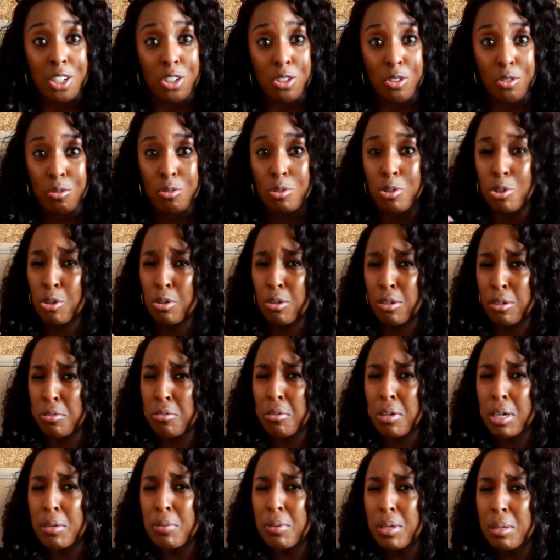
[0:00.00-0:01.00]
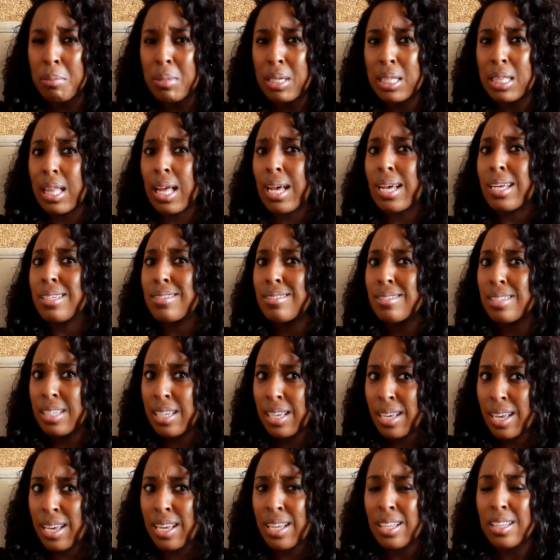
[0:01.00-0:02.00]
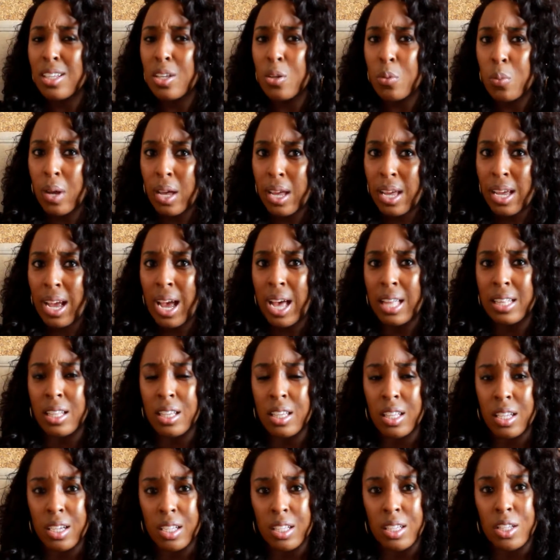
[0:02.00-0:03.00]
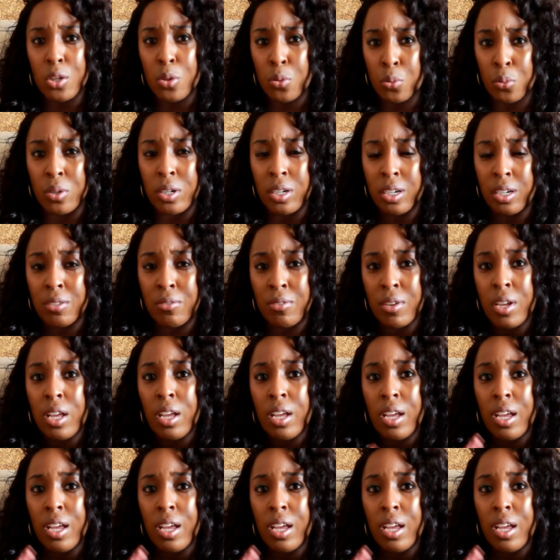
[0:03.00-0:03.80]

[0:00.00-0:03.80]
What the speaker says: Do you agree with me? Like, yeah, Lil Wayne kind of look a little rough,